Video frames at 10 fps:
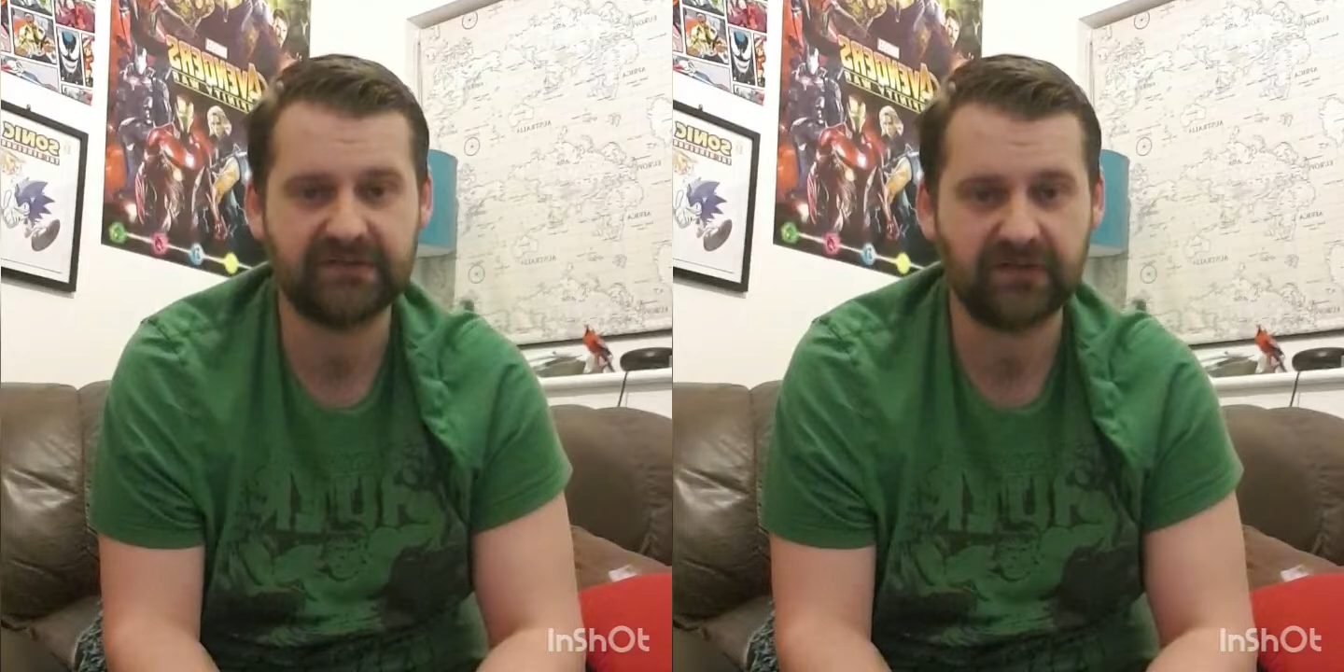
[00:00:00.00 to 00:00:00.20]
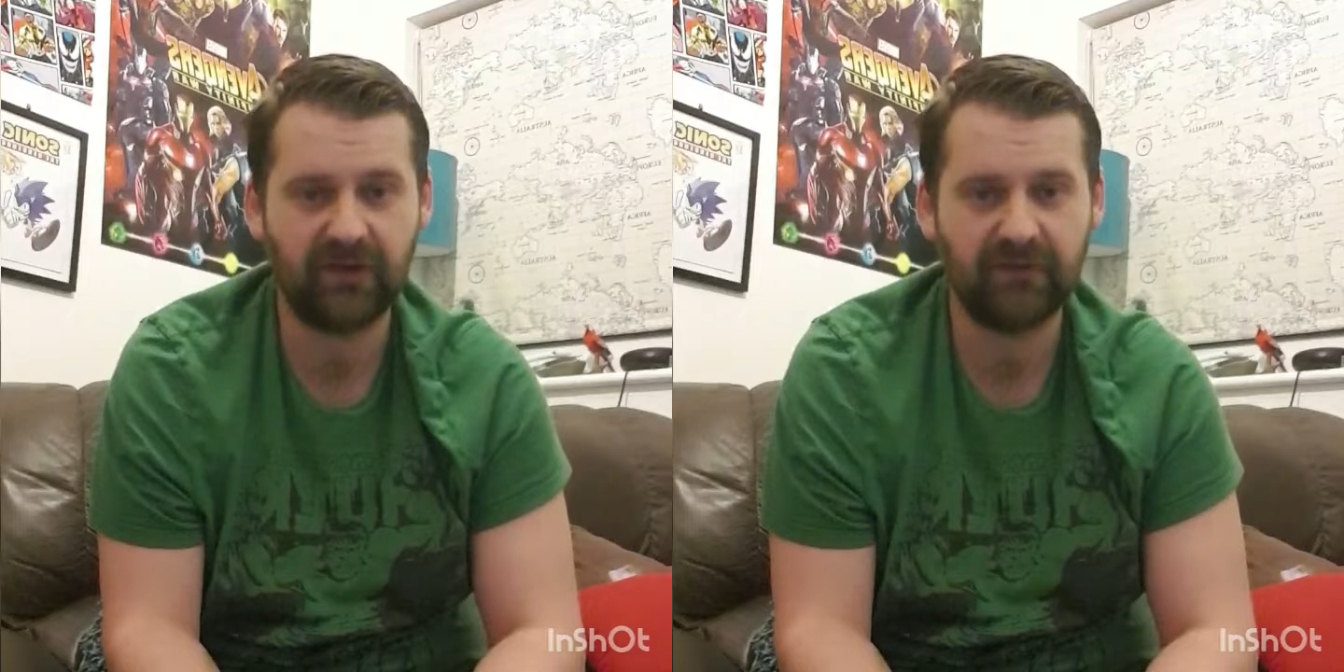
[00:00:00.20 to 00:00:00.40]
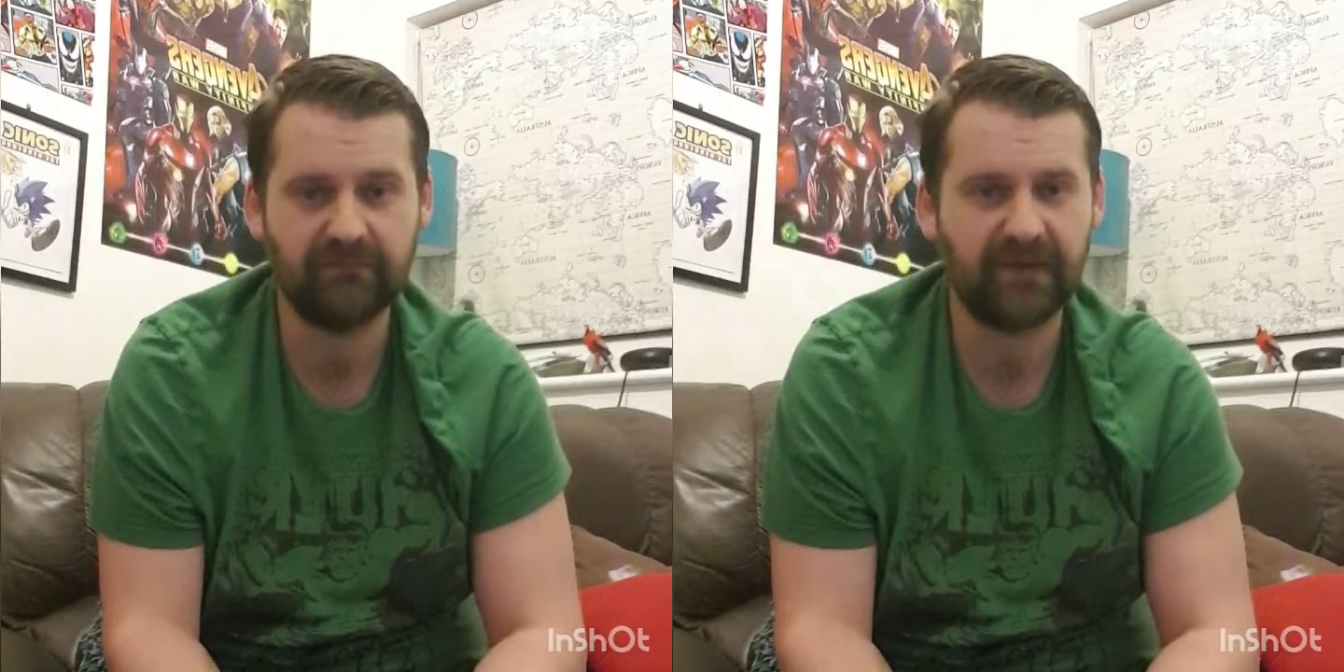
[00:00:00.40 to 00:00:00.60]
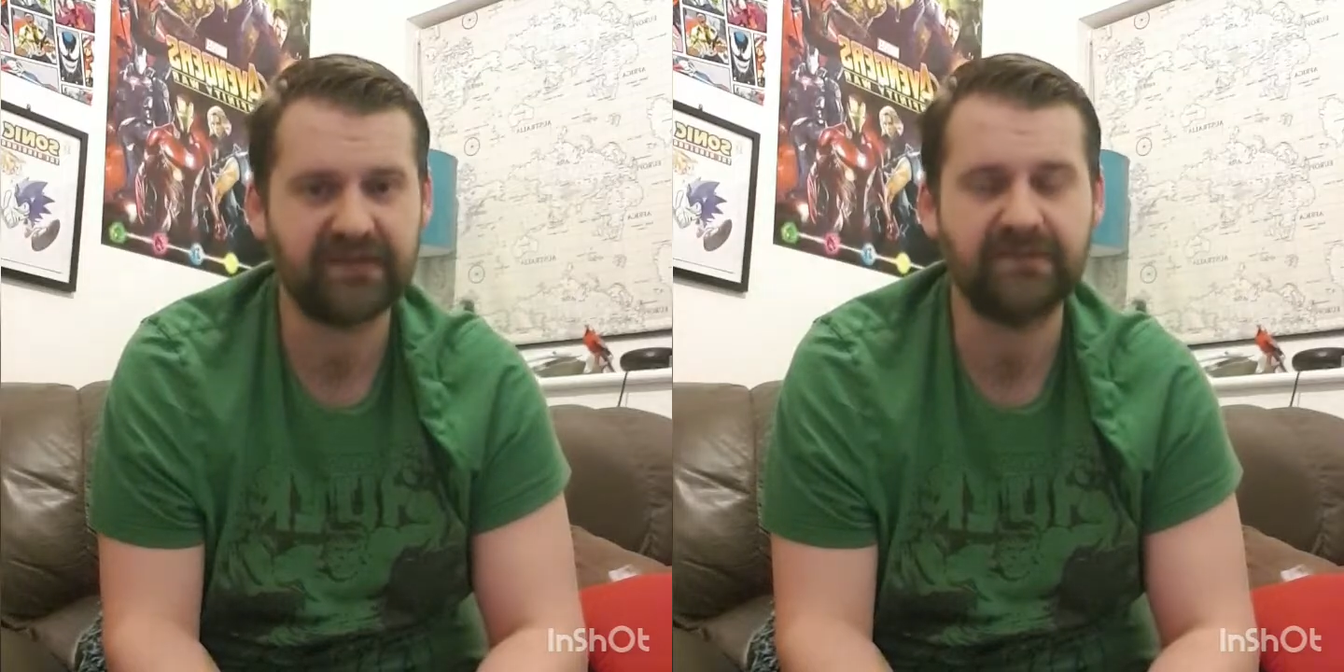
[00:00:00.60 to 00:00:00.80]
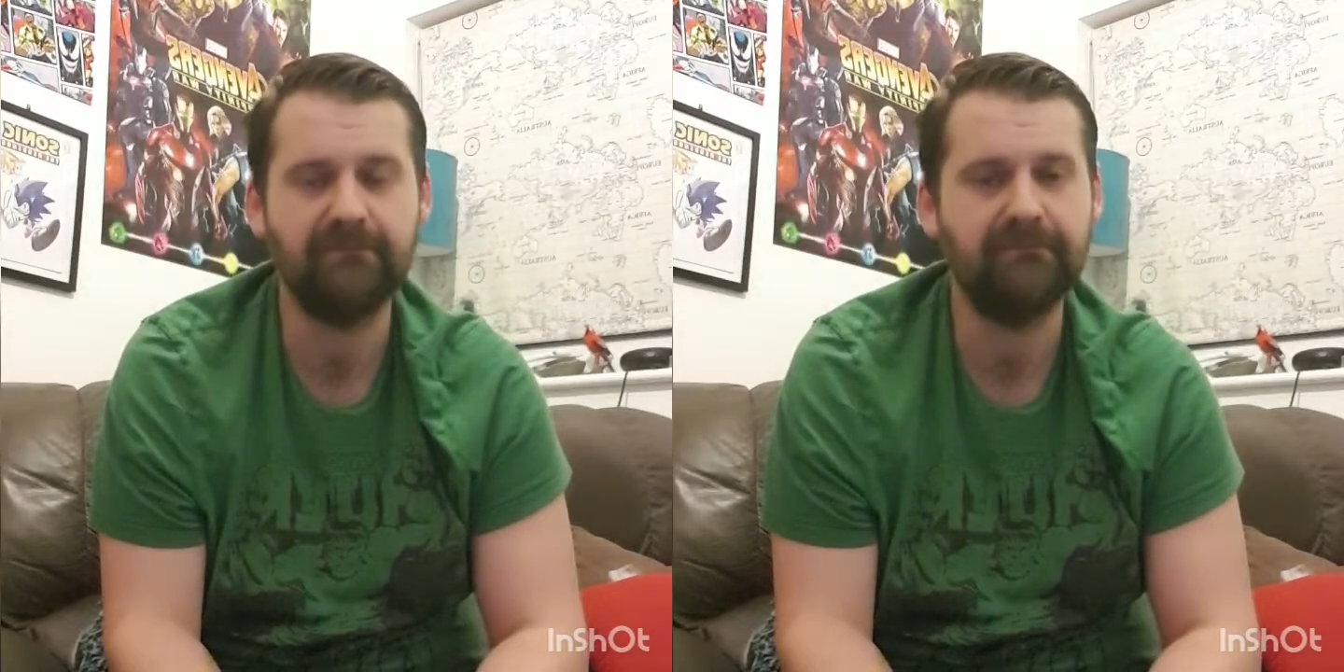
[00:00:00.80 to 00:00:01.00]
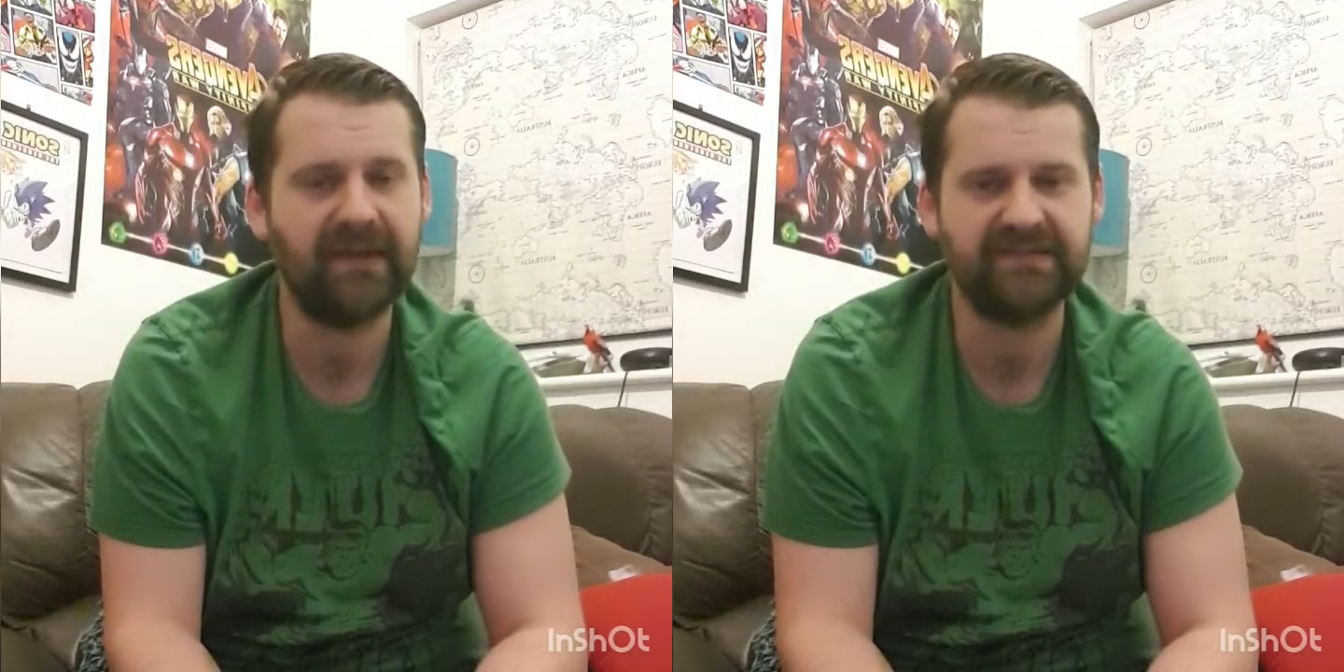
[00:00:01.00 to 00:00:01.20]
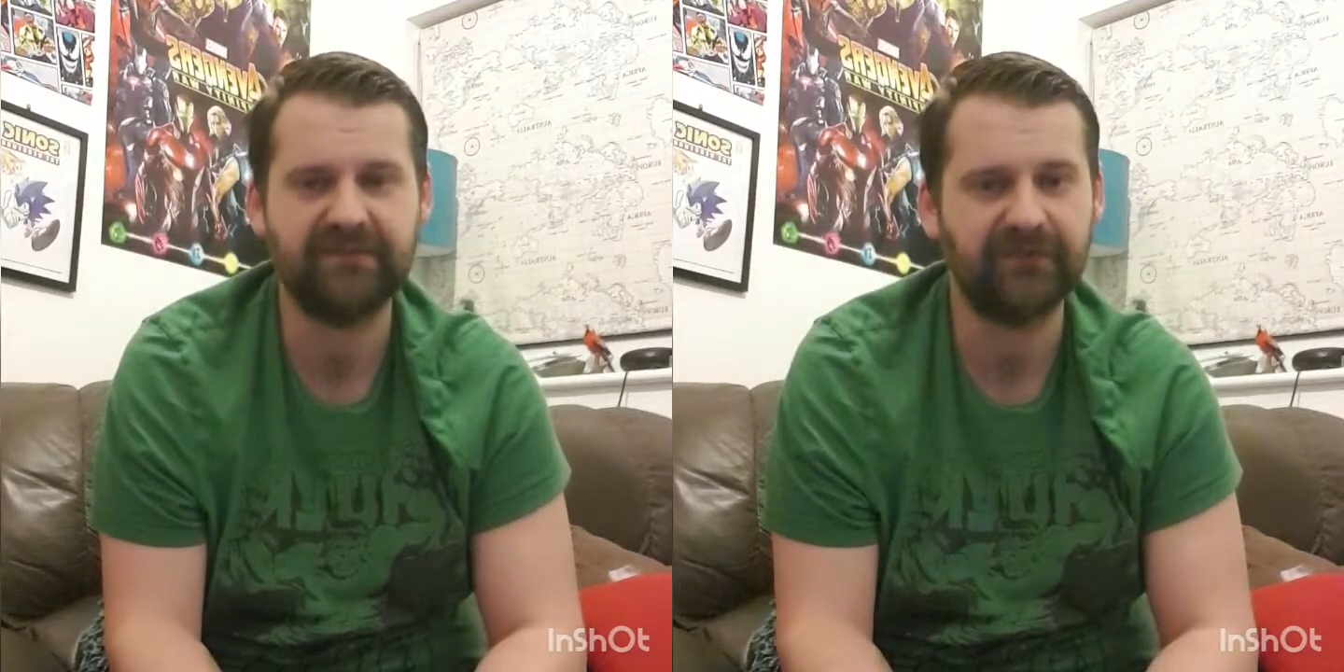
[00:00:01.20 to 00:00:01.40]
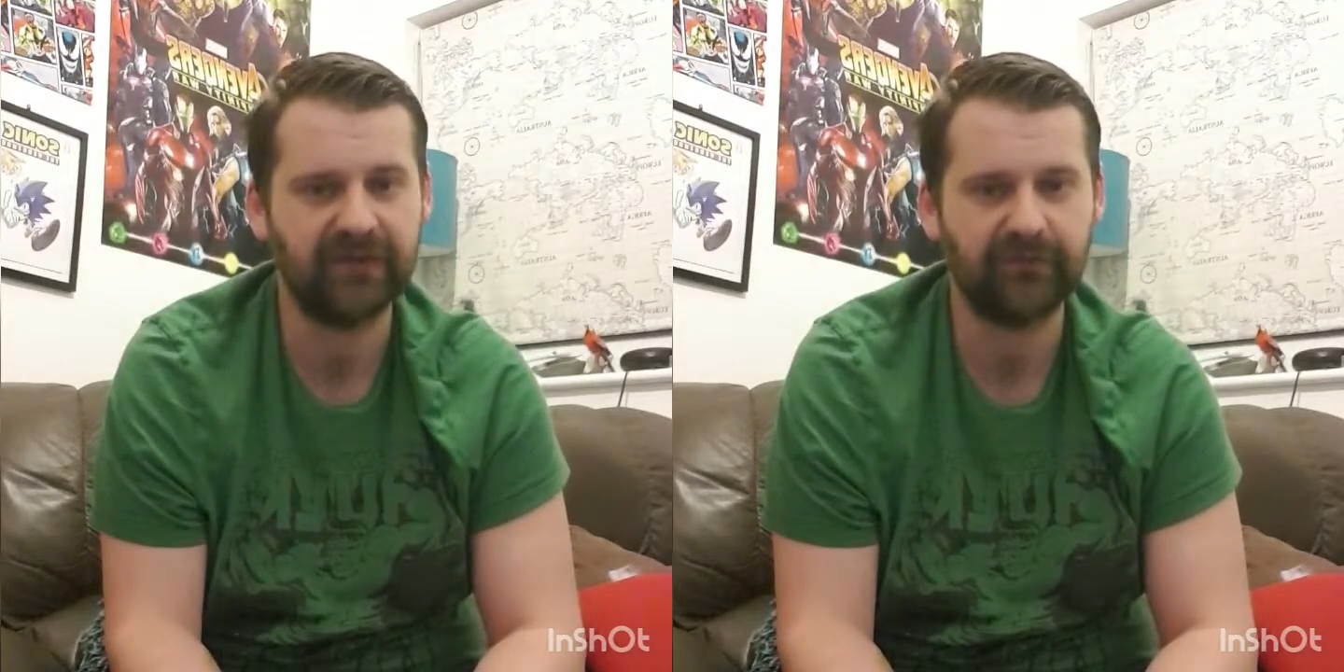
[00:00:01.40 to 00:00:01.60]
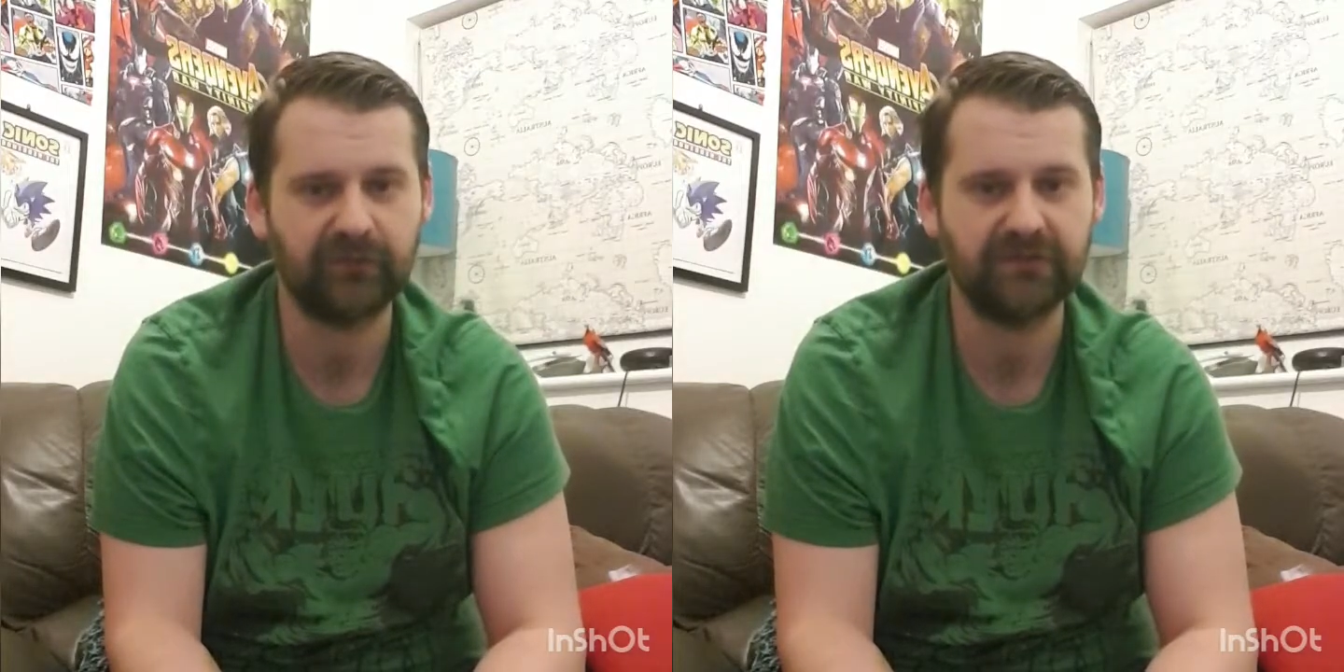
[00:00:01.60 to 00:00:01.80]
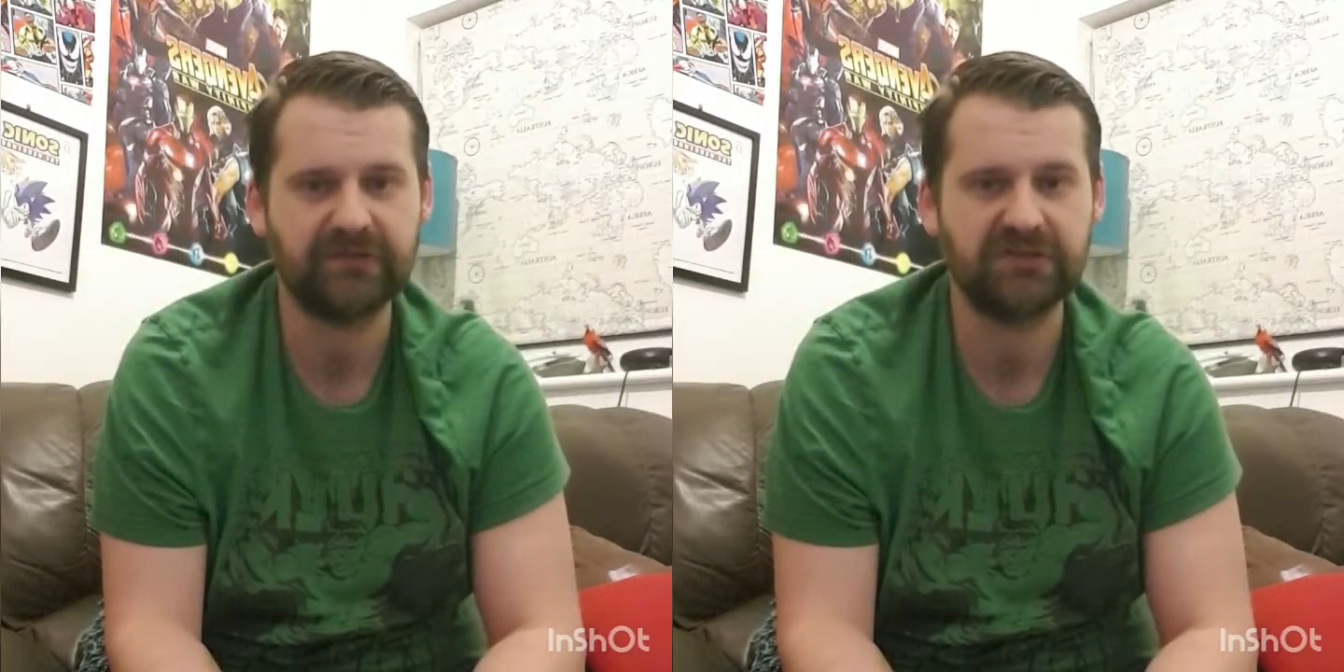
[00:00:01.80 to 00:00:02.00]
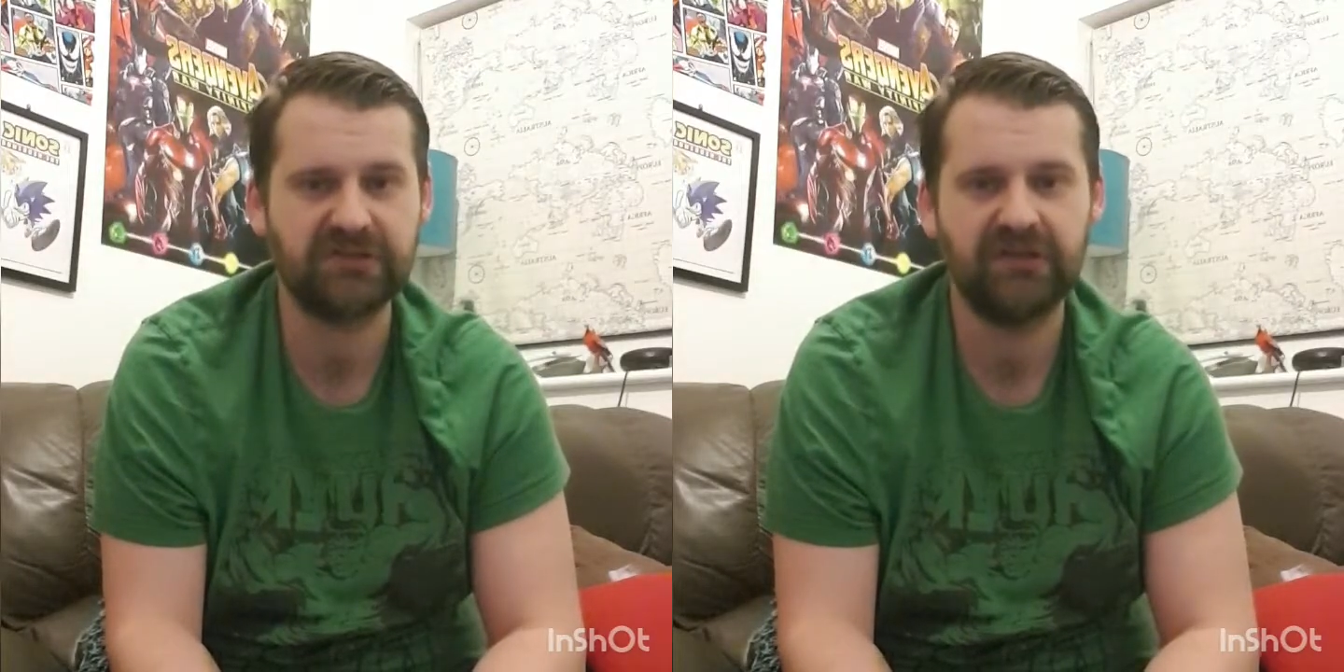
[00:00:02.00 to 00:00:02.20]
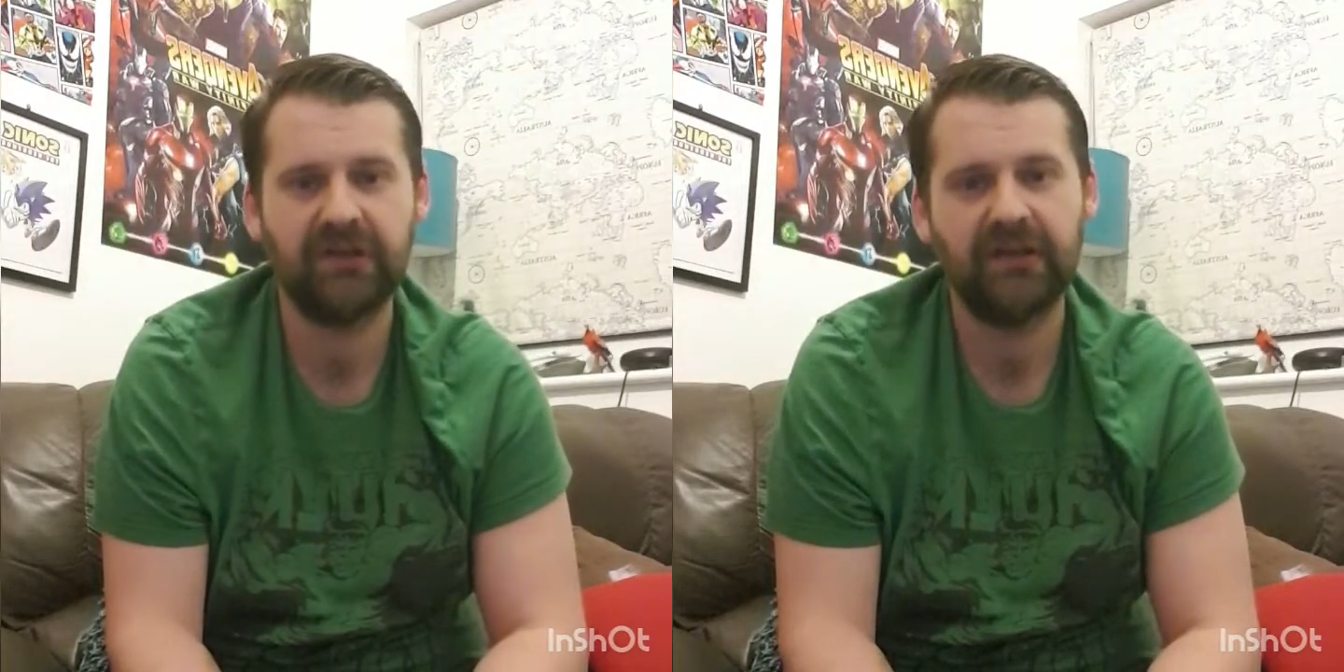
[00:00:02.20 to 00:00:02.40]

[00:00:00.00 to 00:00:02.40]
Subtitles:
SCART makes a massive difference,